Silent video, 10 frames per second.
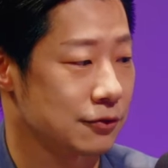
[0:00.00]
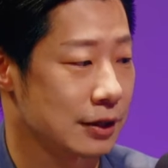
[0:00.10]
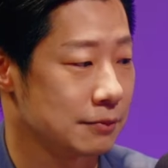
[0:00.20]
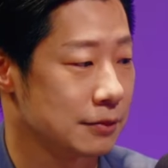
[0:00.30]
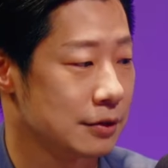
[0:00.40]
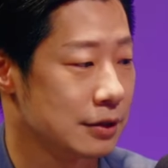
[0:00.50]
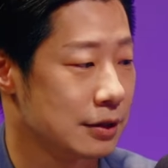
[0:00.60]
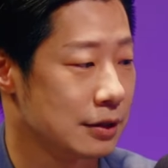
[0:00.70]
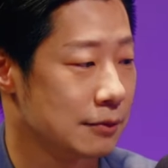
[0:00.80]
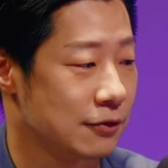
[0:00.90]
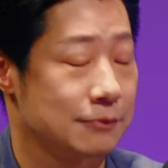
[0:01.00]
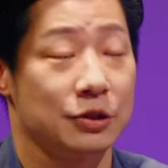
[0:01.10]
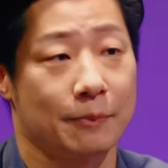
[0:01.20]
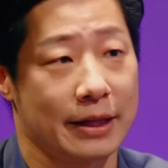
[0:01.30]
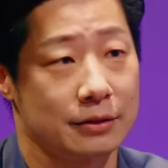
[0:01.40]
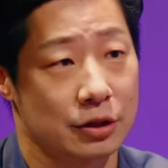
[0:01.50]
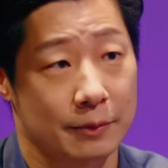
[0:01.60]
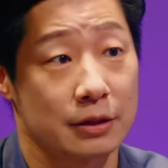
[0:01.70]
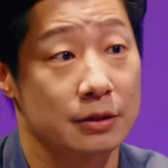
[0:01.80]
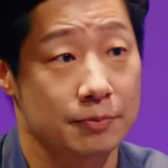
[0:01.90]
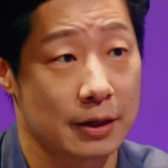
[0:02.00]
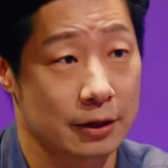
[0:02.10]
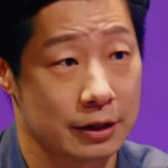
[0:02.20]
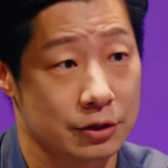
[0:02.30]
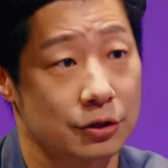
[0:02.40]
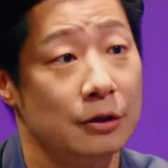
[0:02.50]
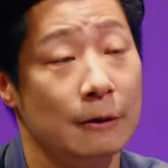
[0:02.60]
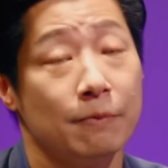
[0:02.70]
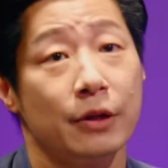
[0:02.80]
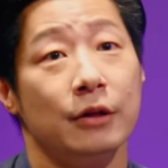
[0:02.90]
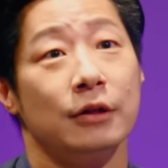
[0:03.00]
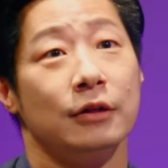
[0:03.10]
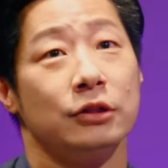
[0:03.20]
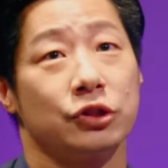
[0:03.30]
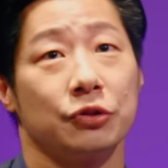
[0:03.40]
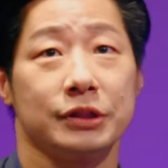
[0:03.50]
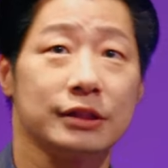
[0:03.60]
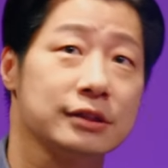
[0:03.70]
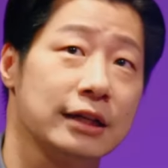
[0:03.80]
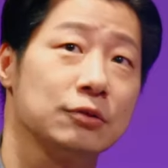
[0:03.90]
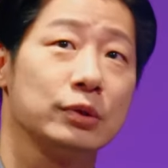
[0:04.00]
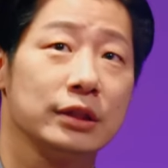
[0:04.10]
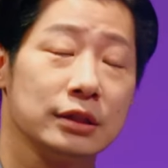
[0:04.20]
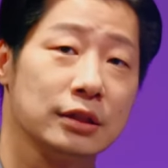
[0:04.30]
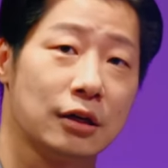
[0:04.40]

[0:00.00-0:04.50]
from the from Japan Japanese market too. Mm -hmm. So since then, we